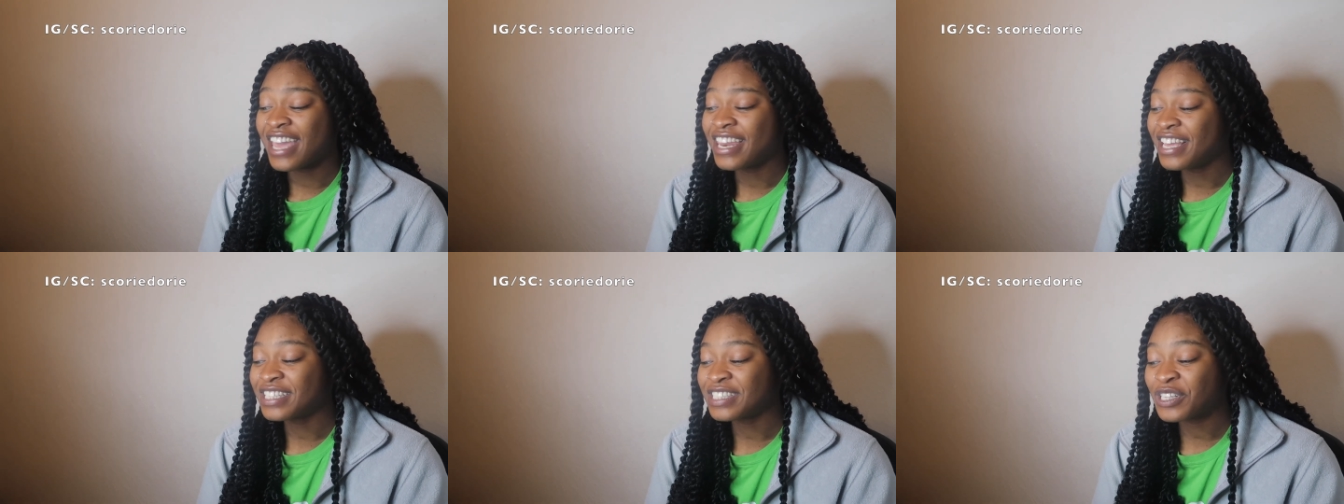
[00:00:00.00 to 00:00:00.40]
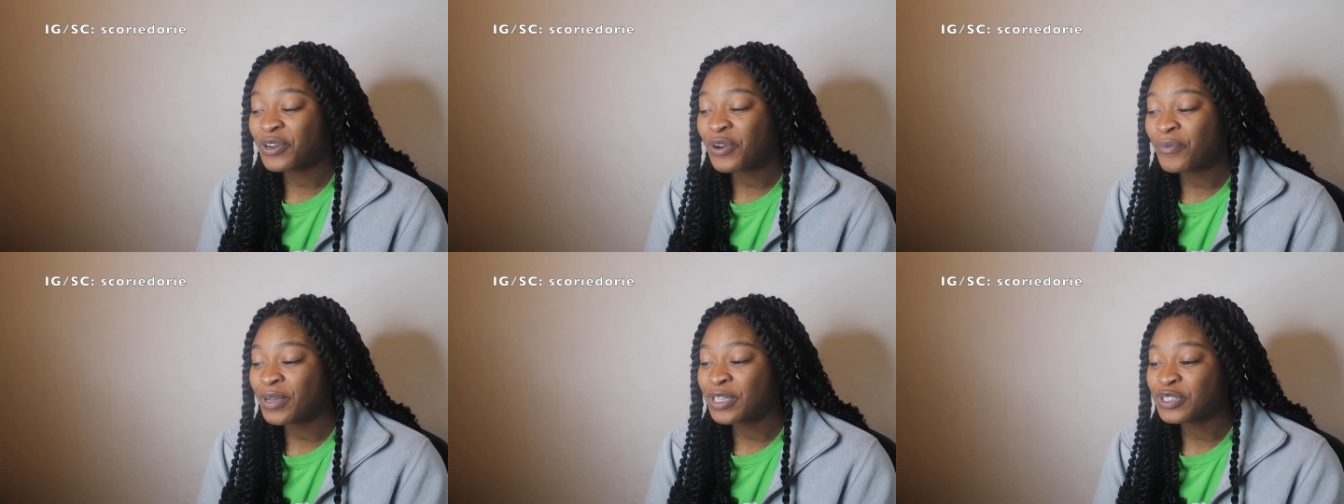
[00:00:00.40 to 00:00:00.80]
And his
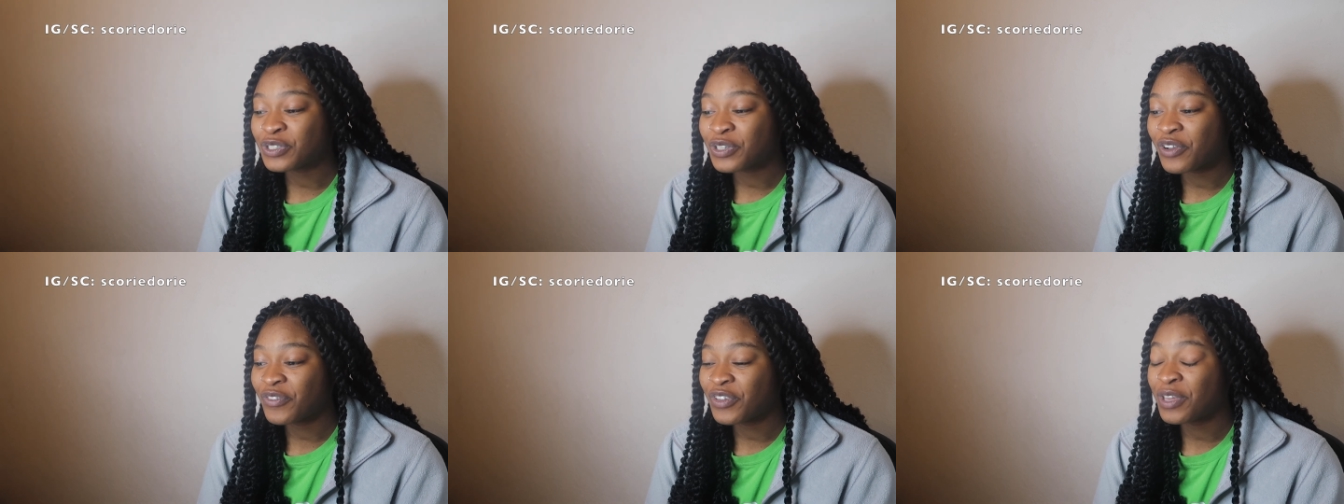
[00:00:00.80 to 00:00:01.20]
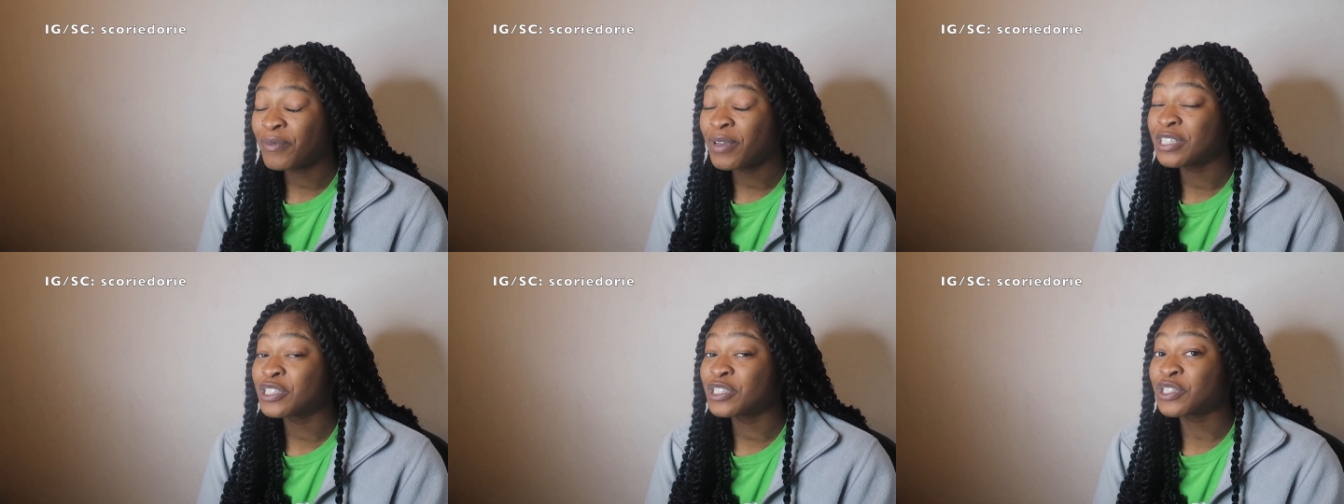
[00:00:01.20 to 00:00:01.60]
little picture of
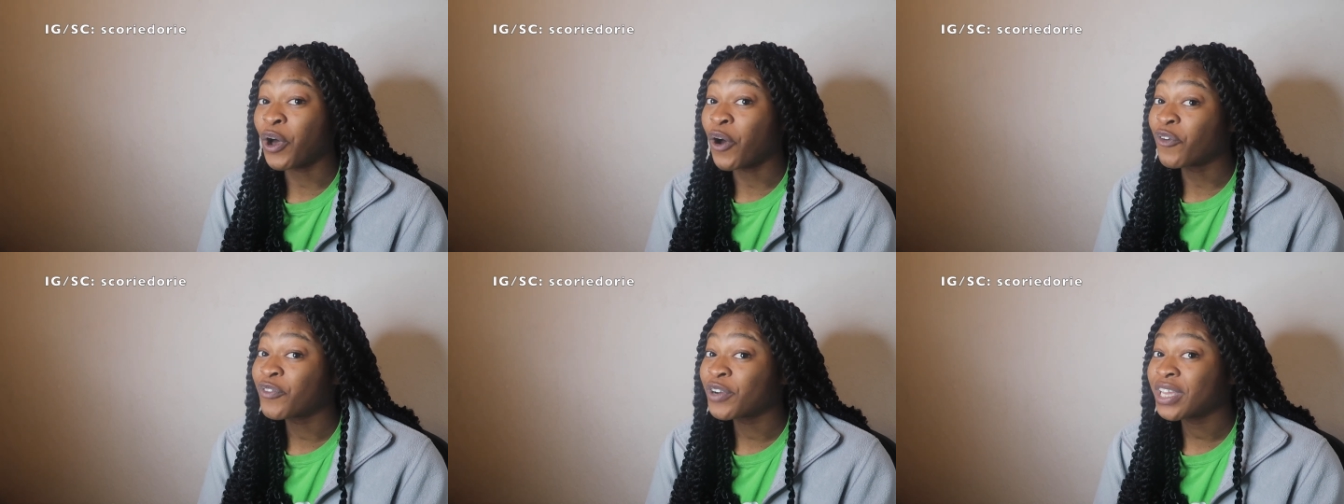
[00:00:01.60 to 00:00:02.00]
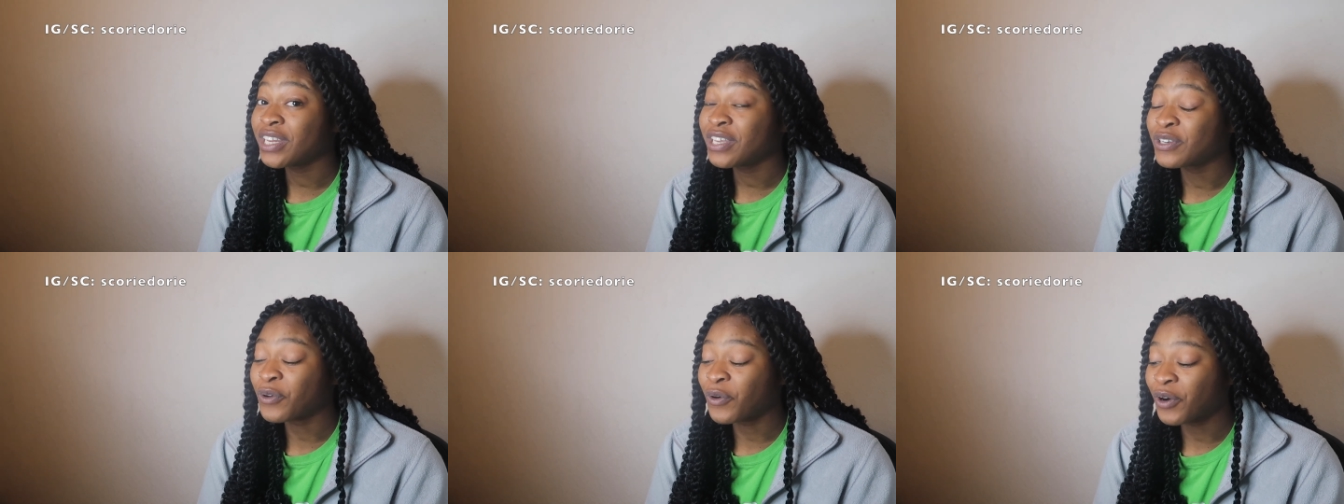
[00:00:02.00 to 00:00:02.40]
him is so
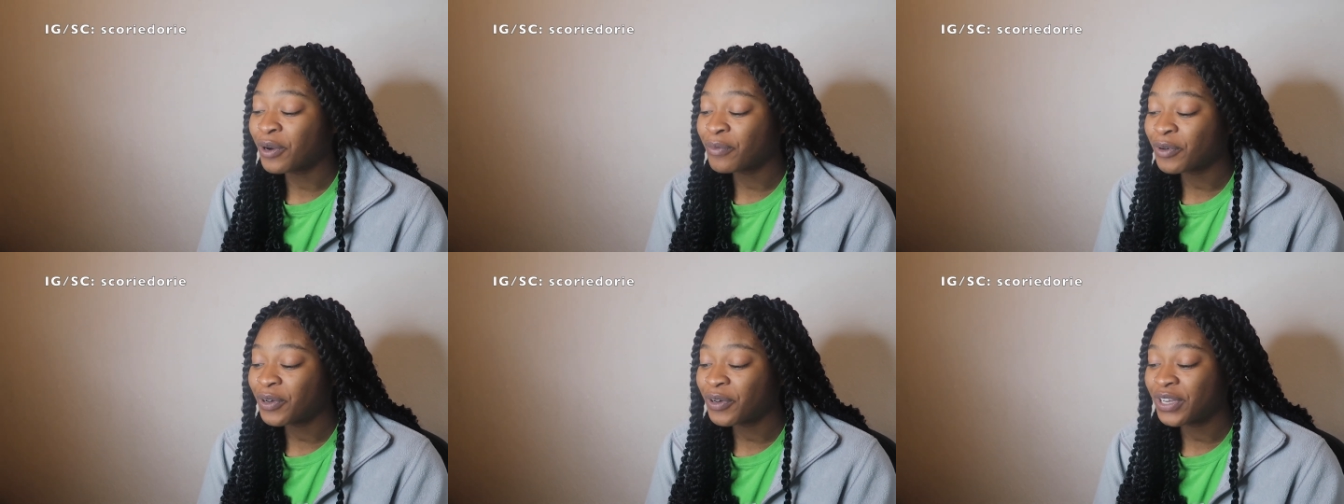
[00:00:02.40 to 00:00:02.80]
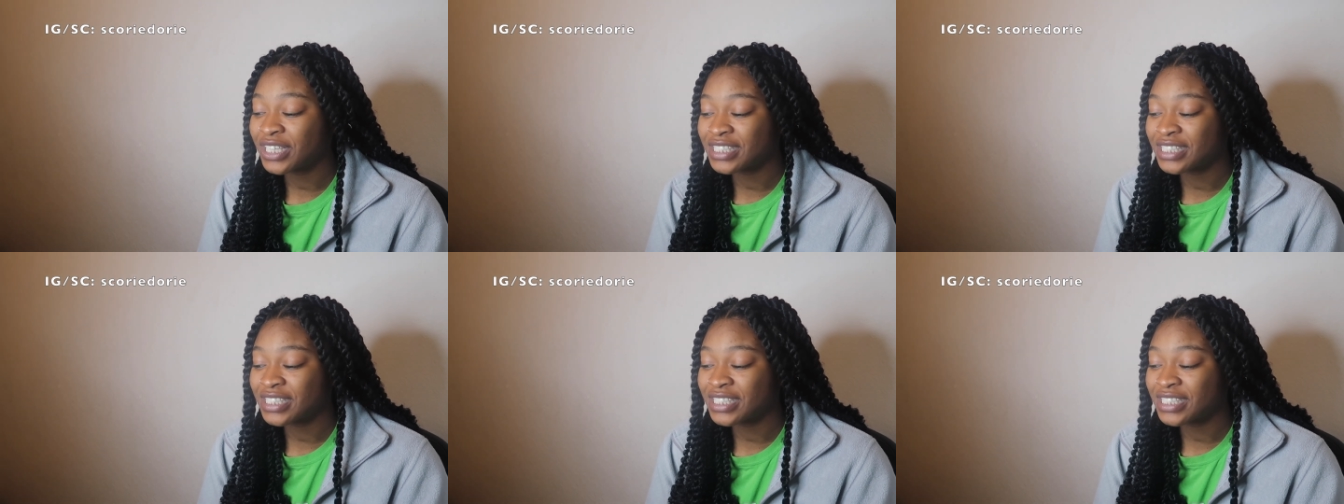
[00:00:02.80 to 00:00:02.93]
freaking adorable.